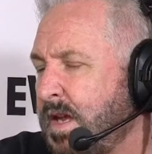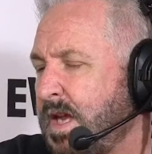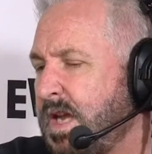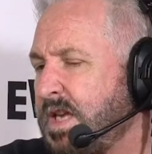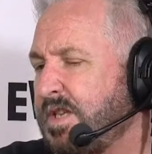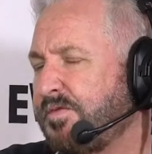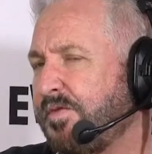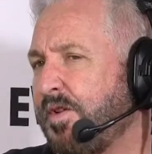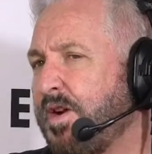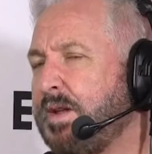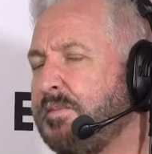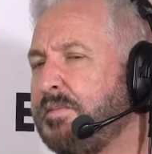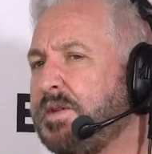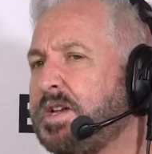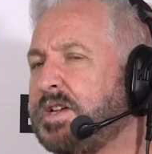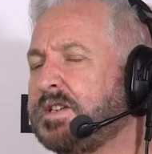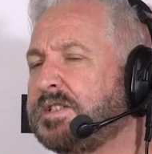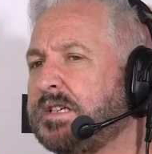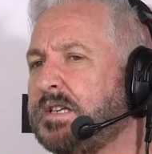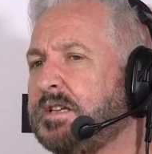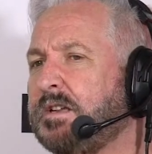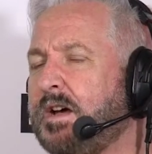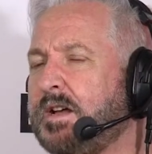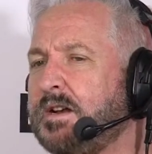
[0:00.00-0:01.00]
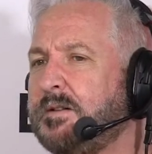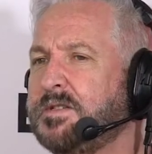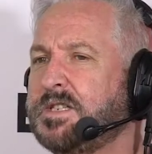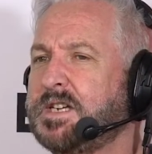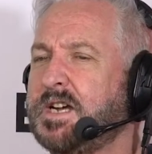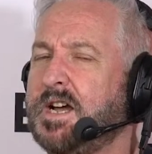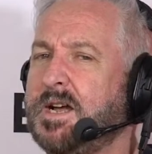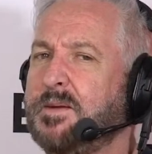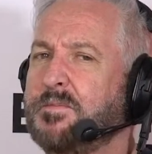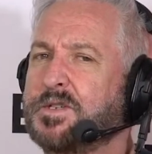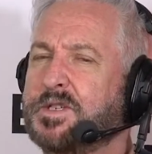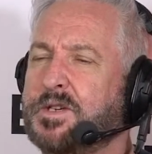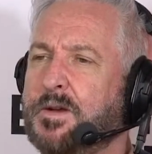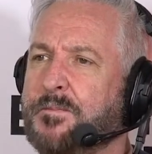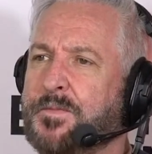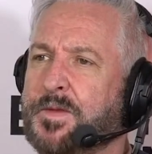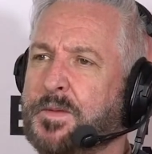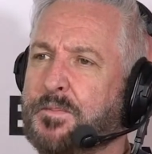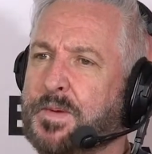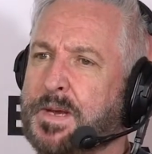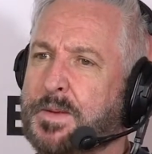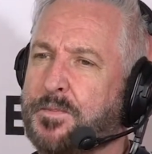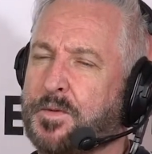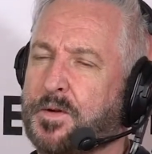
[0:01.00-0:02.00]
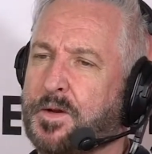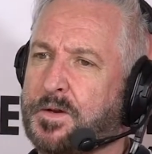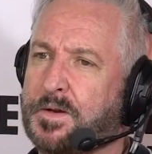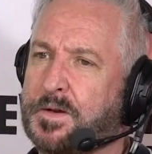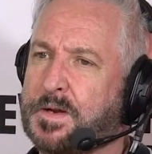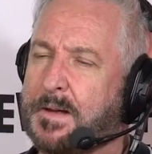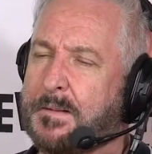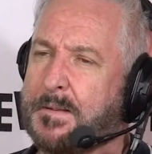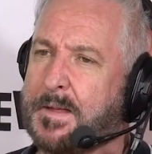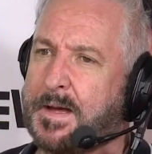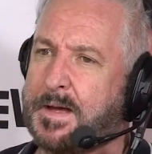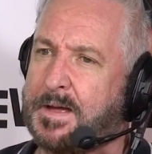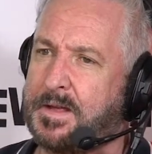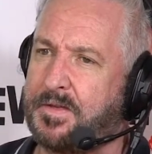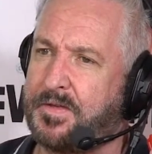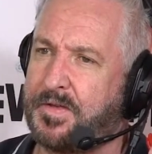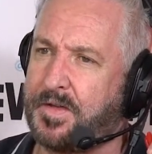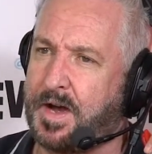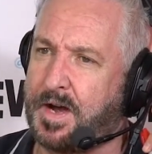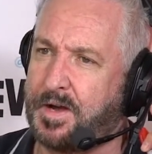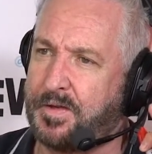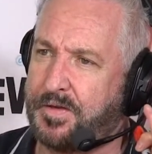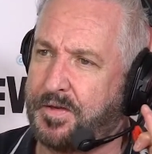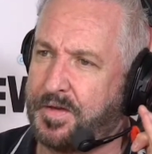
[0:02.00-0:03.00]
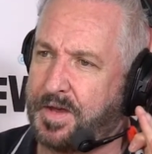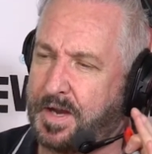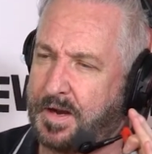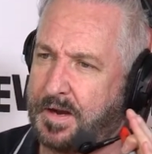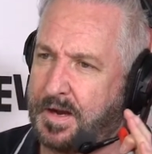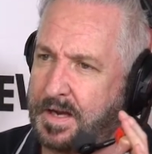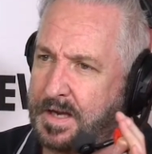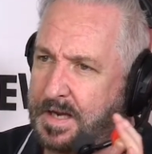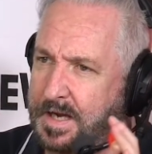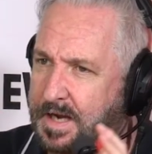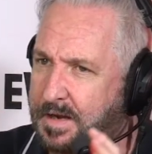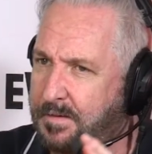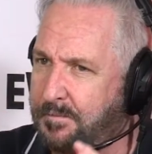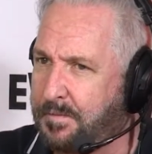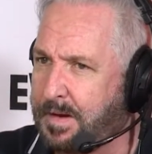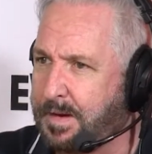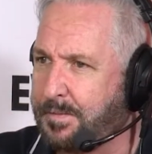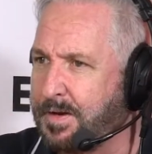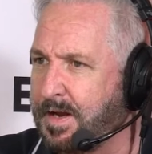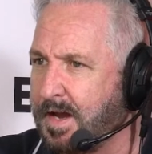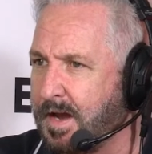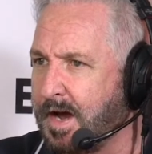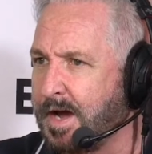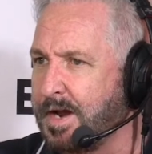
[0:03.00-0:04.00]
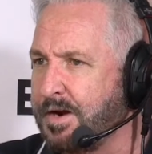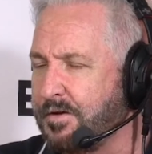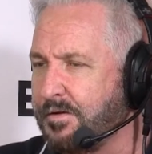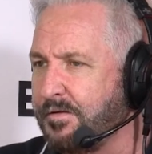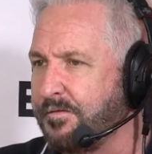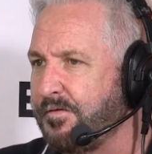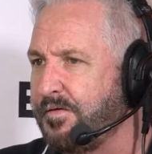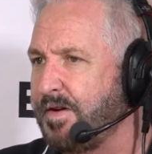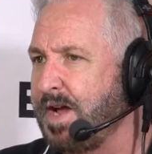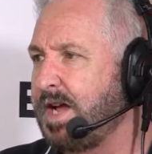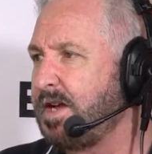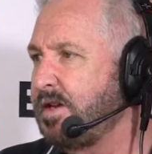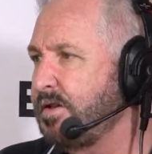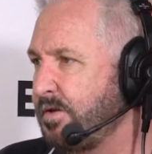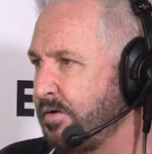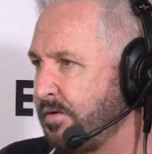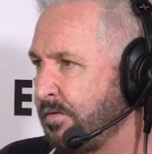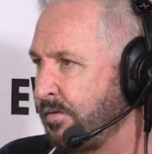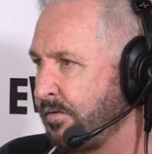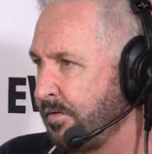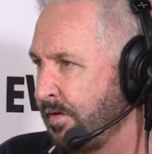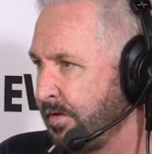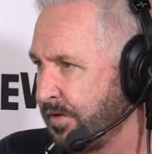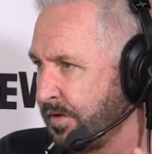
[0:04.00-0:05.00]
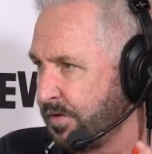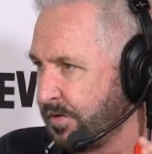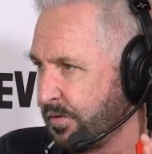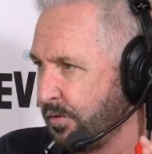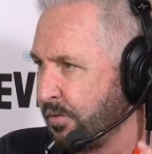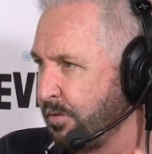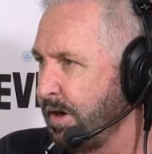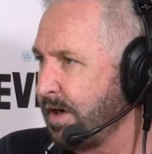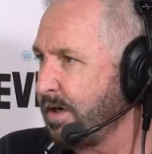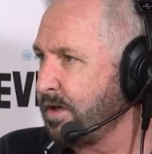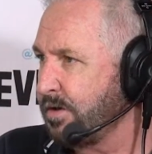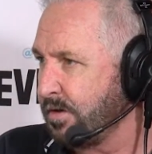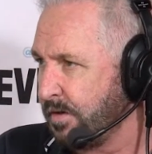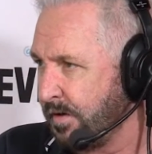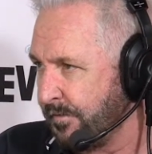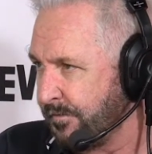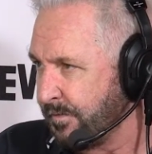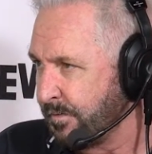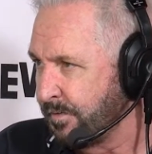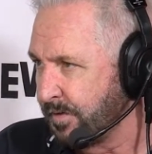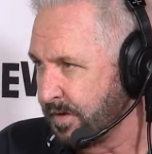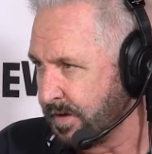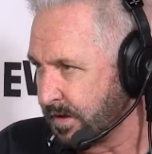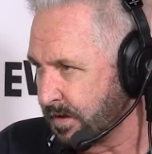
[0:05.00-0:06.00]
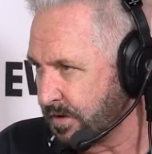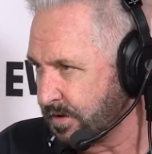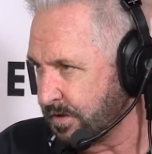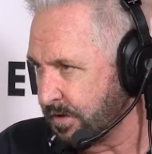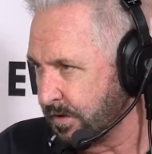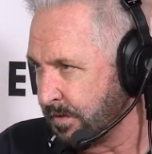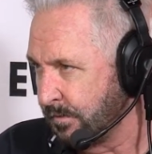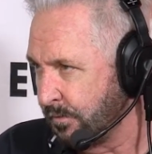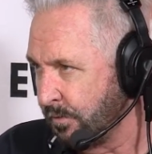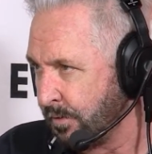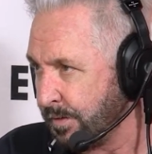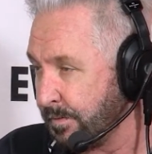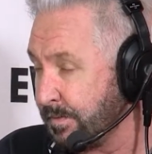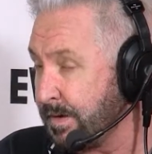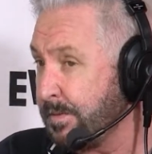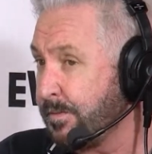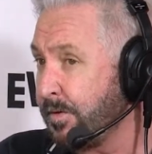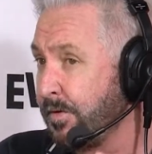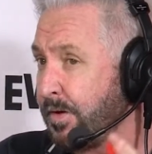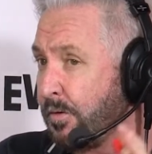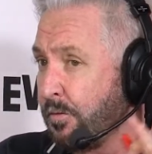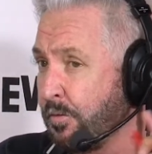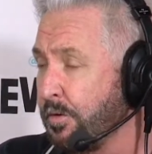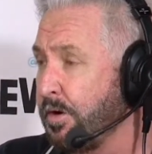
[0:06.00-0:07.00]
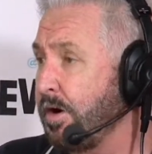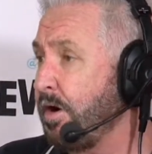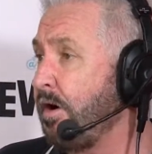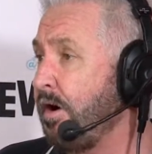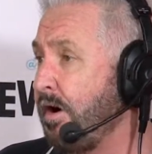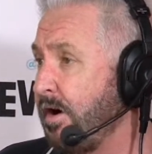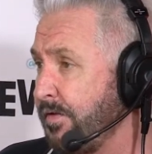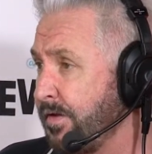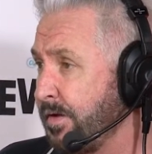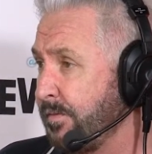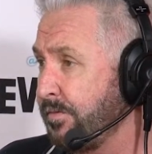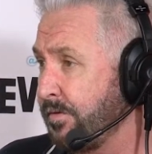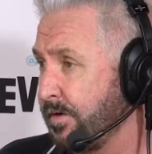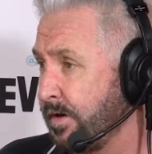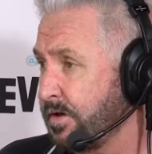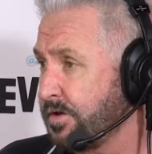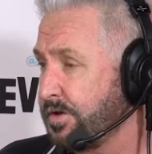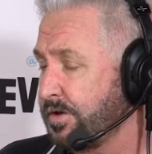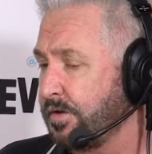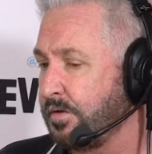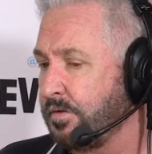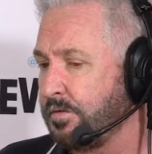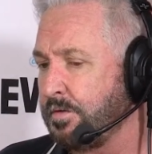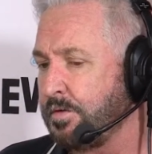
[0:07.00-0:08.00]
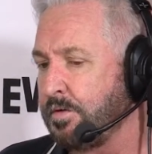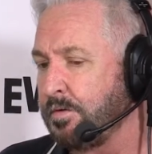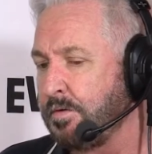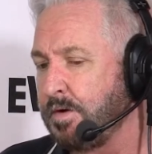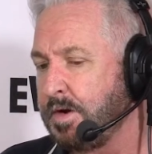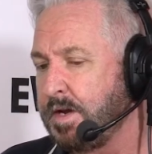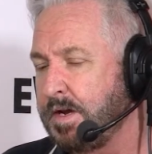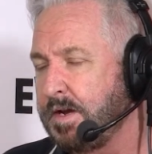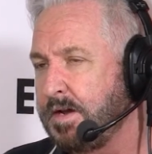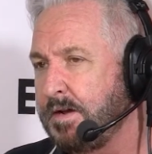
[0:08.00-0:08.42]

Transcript: It's funny because a lot of times people, I think, again, maybe undervalue the director of a production or the people that work on the production crew.